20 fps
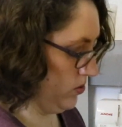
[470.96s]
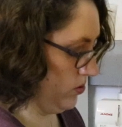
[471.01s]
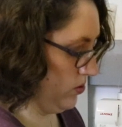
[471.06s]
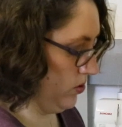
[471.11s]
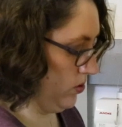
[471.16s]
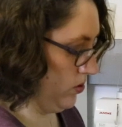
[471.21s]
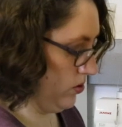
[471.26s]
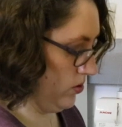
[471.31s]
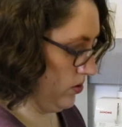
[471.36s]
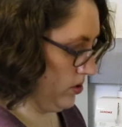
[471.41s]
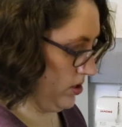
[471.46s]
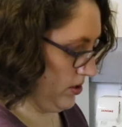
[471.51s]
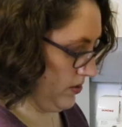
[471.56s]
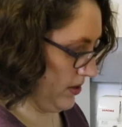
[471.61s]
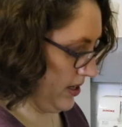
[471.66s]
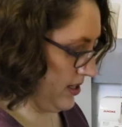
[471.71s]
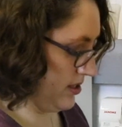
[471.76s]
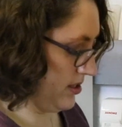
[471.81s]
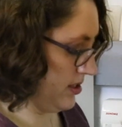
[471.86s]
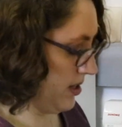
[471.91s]
Or do
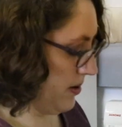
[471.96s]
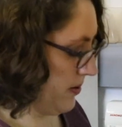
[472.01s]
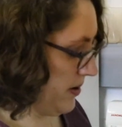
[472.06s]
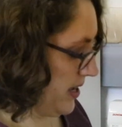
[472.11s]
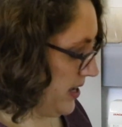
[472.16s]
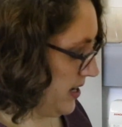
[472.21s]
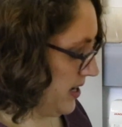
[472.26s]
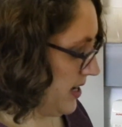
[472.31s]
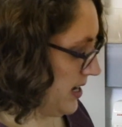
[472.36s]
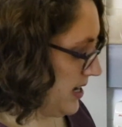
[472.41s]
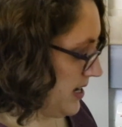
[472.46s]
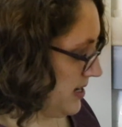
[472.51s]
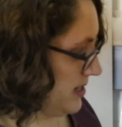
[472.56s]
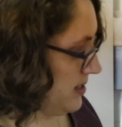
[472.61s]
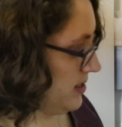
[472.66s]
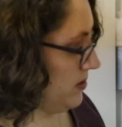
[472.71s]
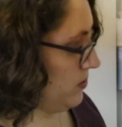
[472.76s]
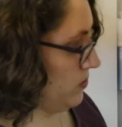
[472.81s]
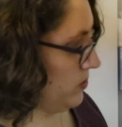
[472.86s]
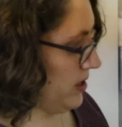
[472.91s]
I sew it
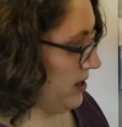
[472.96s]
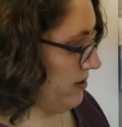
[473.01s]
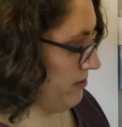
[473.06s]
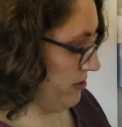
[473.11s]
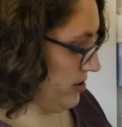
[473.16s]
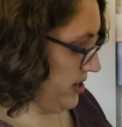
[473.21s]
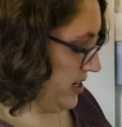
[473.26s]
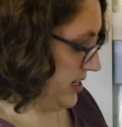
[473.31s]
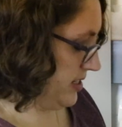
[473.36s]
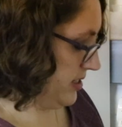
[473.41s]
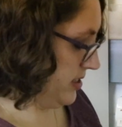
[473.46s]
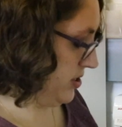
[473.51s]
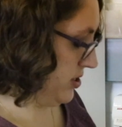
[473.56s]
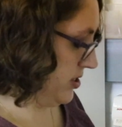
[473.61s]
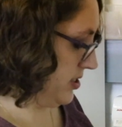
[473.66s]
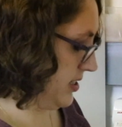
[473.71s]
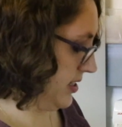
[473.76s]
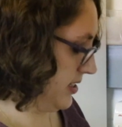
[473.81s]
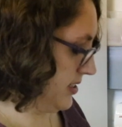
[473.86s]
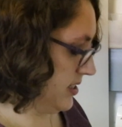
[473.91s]
and whatever it is,
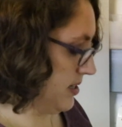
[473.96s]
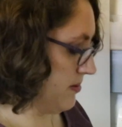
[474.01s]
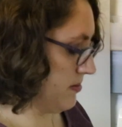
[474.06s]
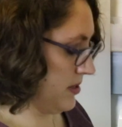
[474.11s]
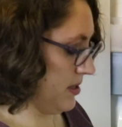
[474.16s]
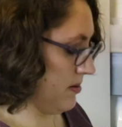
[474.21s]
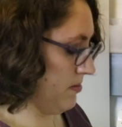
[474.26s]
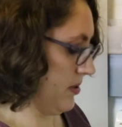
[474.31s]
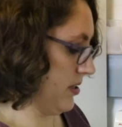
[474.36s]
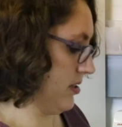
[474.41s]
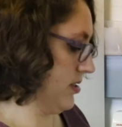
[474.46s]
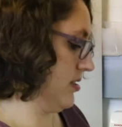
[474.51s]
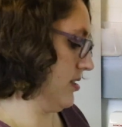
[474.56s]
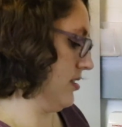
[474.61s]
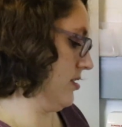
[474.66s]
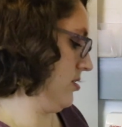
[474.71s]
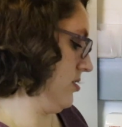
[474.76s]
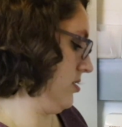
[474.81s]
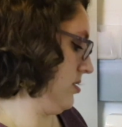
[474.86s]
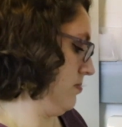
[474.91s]
just accept it because
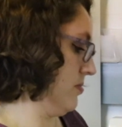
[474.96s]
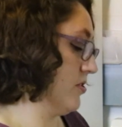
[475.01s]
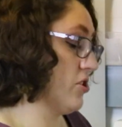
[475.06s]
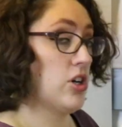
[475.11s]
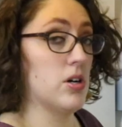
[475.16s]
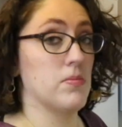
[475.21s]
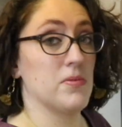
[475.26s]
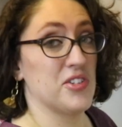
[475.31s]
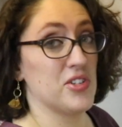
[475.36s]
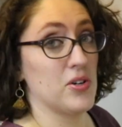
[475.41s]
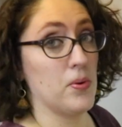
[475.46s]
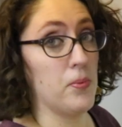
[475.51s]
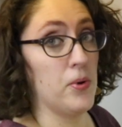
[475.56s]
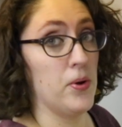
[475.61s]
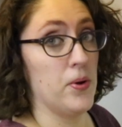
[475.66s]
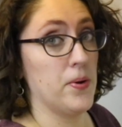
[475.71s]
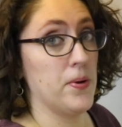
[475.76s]
it's just a pyjama top?